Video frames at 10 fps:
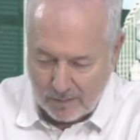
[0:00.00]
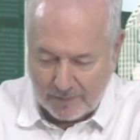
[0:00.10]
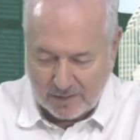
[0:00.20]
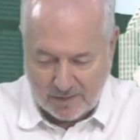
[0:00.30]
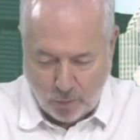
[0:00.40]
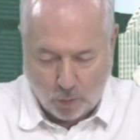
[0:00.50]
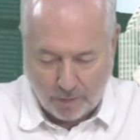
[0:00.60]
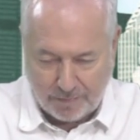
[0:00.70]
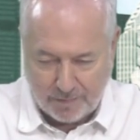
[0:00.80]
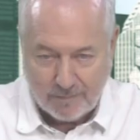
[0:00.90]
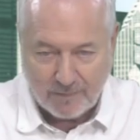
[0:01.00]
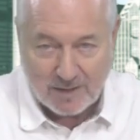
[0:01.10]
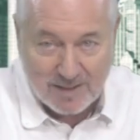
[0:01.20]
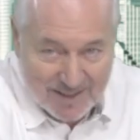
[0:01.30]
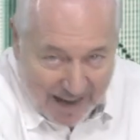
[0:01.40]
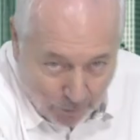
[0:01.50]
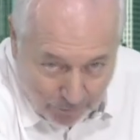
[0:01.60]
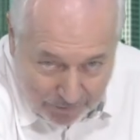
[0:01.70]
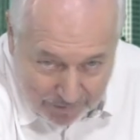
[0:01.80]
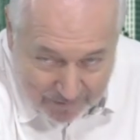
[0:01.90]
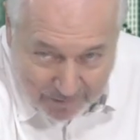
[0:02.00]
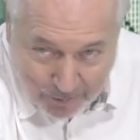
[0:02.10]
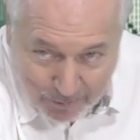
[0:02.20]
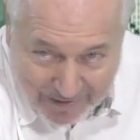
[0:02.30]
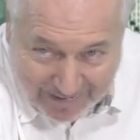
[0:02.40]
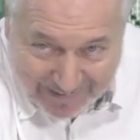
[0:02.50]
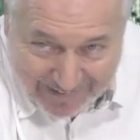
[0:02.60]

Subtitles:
This is north, this is south. Okay.